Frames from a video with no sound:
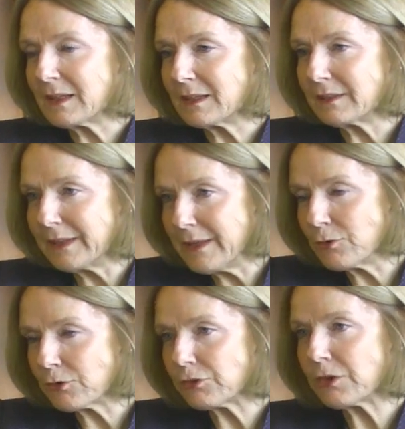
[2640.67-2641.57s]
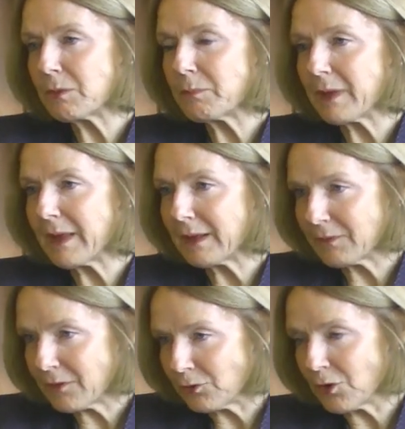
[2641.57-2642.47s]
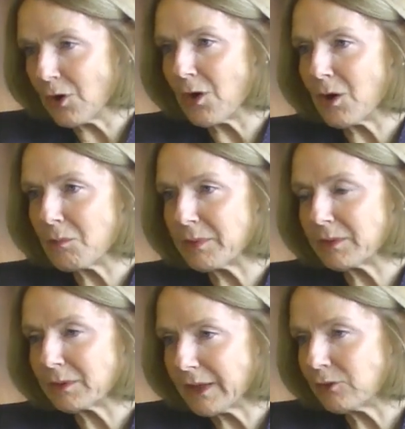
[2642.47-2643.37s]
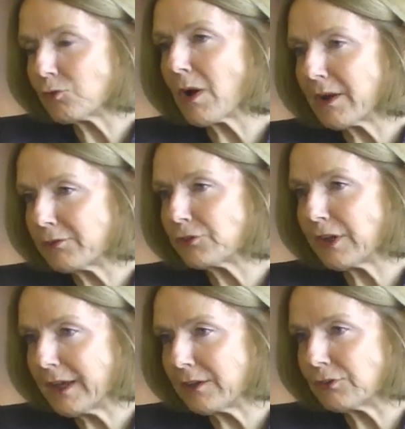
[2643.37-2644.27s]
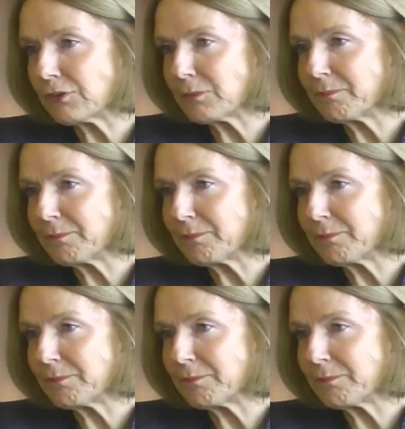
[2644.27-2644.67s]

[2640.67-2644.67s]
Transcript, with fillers: uh, leadership at the top can drive change.